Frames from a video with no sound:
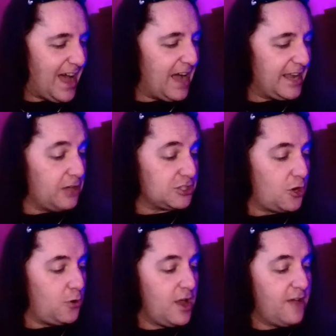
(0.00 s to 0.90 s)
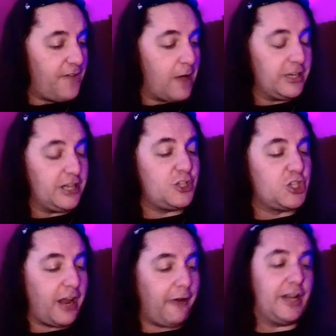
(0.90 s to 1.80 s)
He also founded a
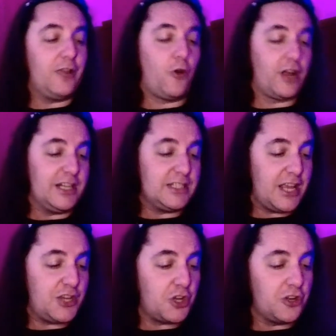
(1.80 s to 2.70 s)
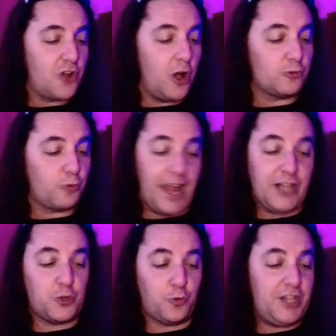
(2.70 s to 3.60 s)
charity organization called
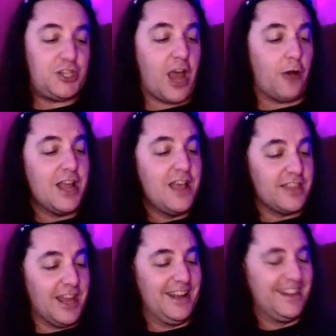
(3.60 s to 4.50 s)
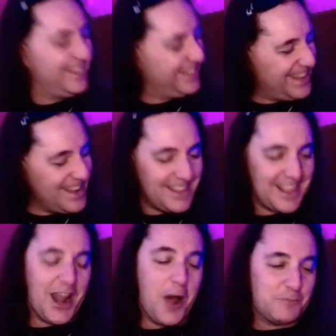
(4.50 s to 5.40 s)
Ranch Reach Out
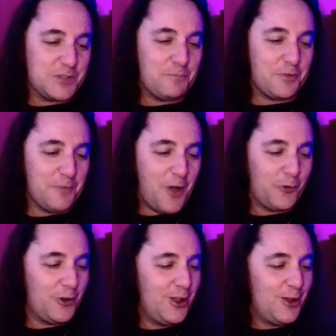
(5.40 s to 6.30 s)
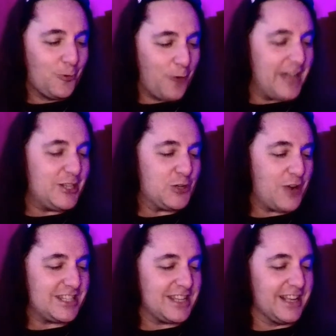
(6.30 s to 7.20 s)
that helped to promote ranch
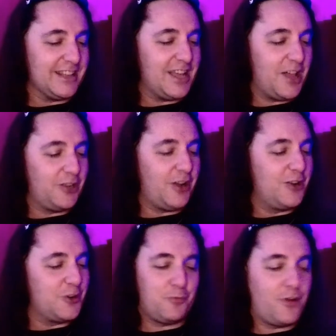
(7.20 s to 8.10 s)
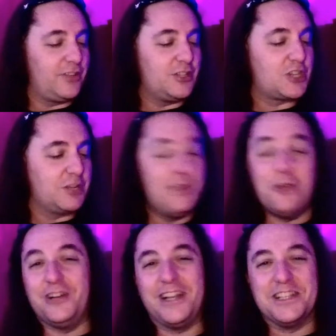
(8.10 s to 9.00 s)
dressing in the underprivileged
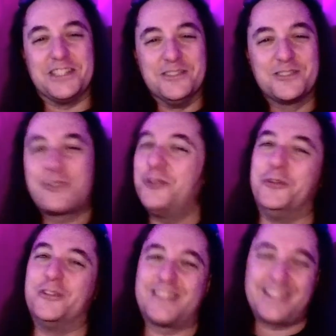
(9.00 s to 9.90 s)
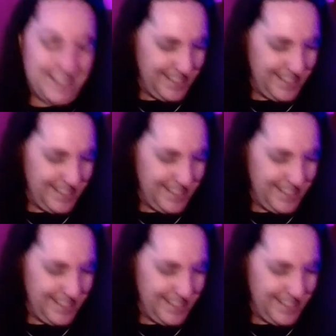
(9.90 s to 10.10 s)
communities and schools.